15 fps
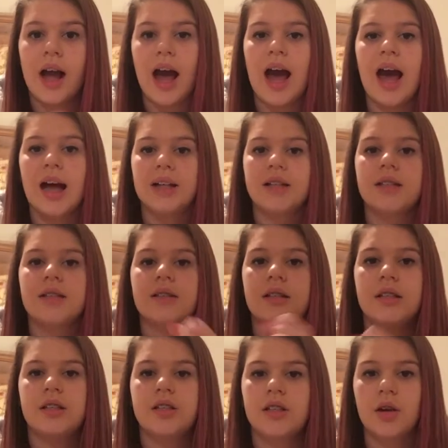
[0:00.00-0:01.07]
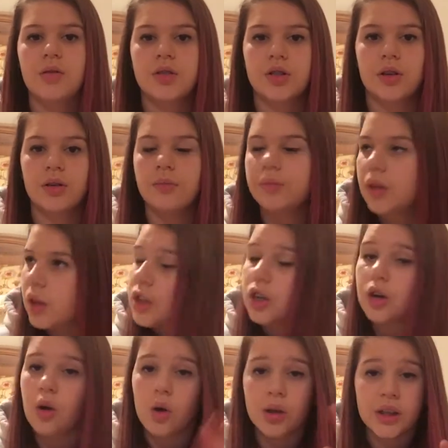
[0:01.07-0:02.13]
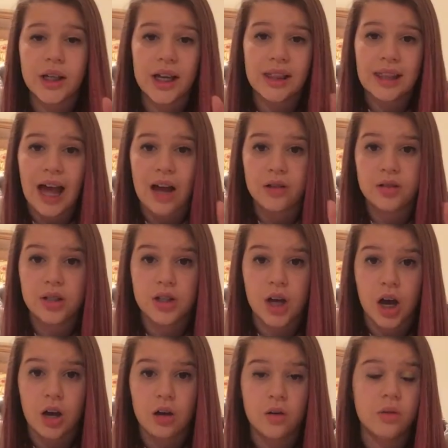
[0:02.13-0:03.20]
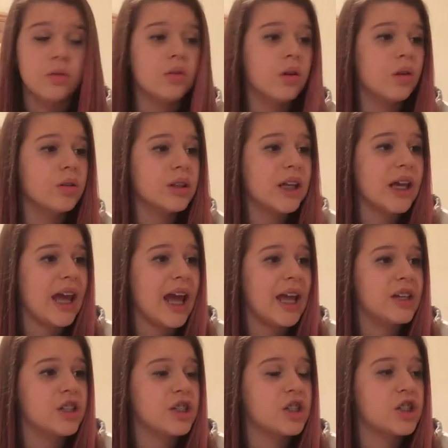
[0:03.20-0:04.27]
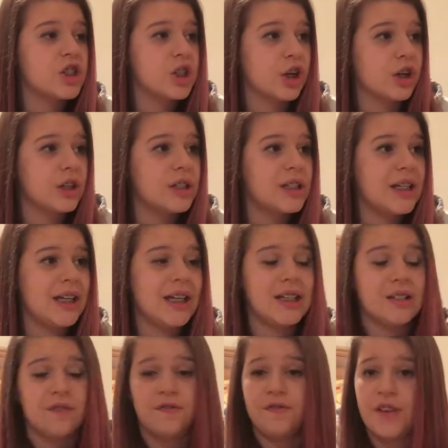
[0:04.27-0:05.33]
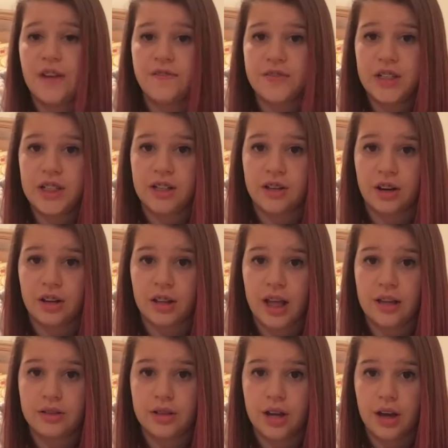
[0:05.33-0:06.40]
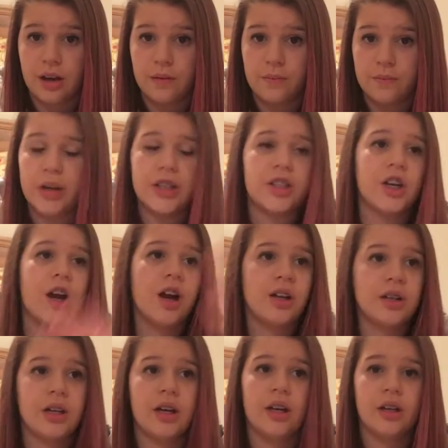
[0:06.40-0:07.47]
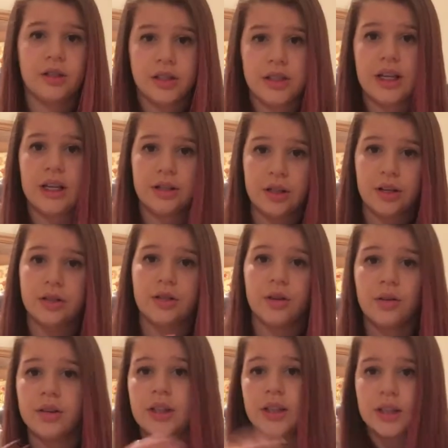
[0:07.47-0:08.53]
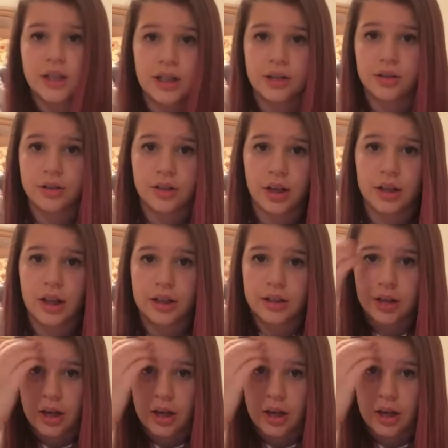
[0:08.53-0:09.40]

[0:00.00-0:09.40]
at this social. You're only allowed to go, only ages 13 to 15 are allowed to go, which are the seniors. Only the seniors are allowed to